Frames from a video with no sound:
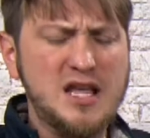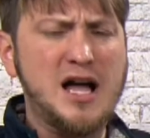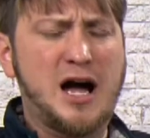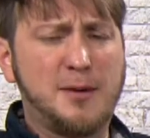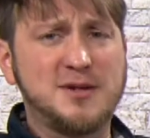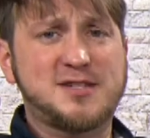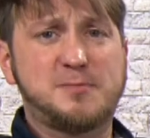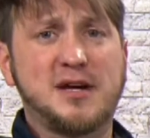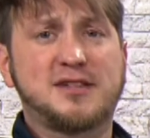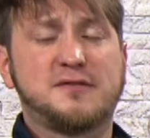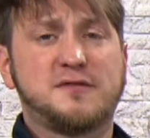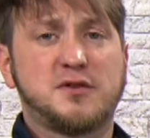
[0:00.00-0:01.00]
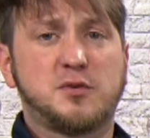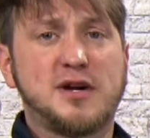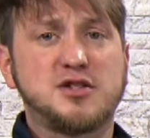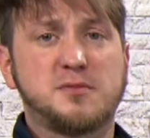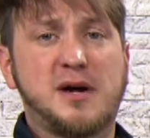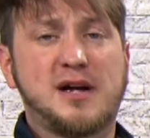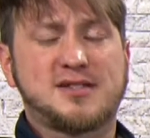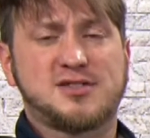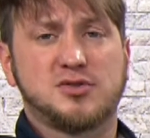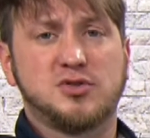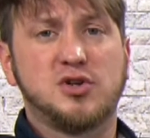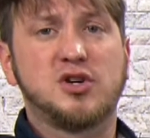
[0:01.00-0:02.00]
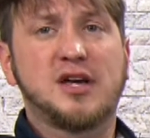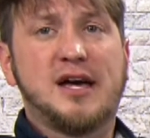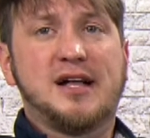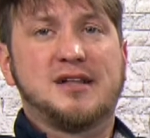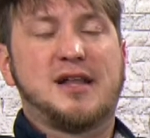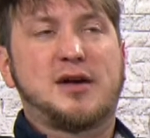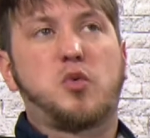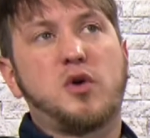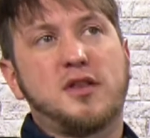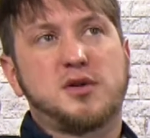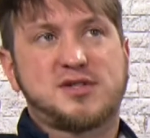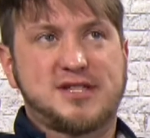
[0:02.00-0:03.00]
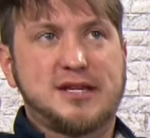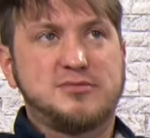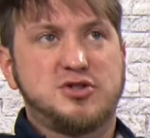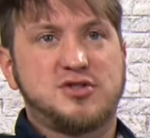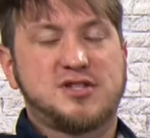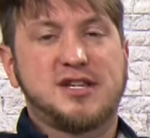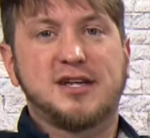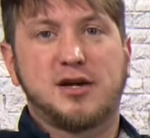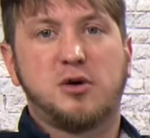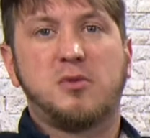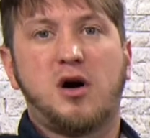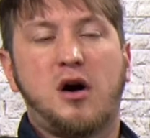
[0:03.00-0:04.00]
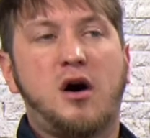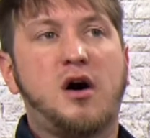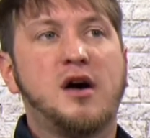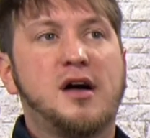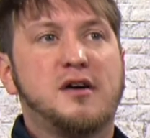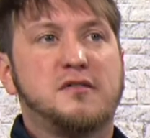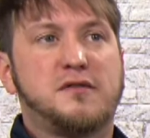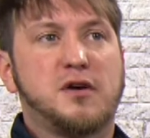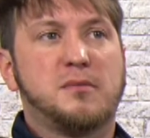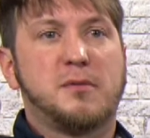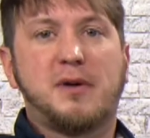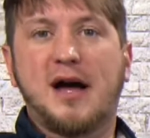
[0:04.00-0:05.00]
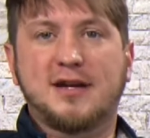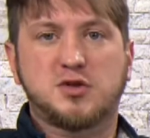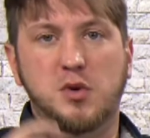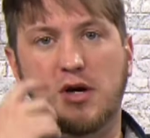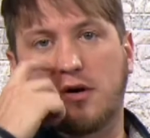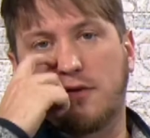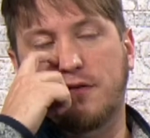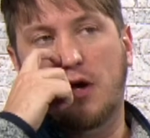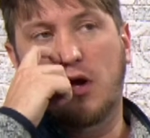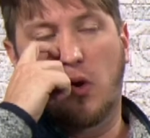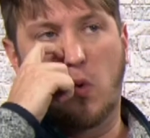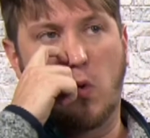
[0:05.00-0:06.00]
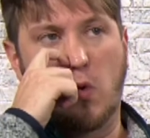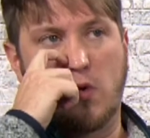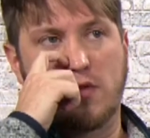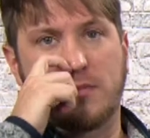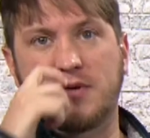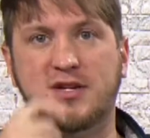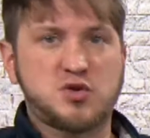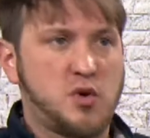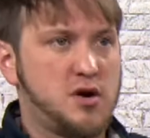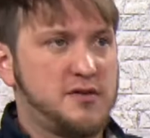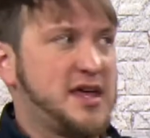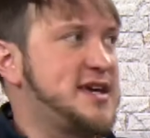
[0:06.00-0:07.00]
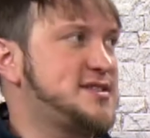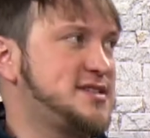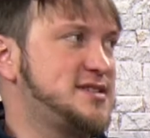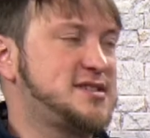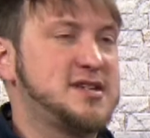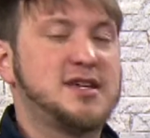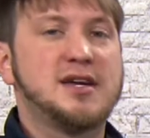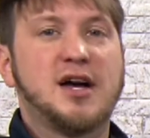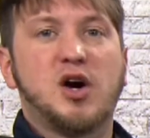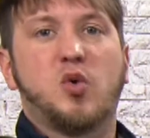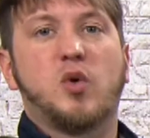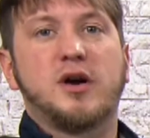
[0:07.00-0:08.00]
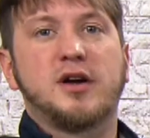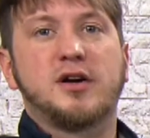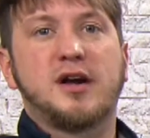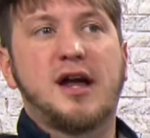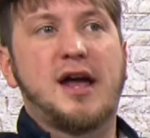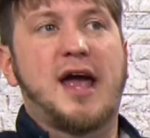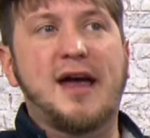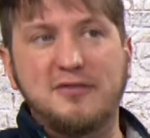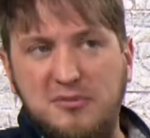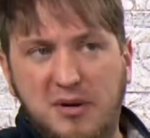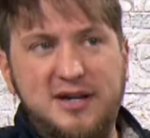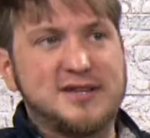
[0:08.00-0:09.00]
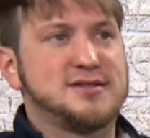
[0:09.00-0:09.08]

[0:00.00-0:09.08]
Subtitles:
I'm expecting for the Razorbacks to look like one of those teams you see in Omaha from the Pac-12 or the Big 12 or the ACC, where everybody in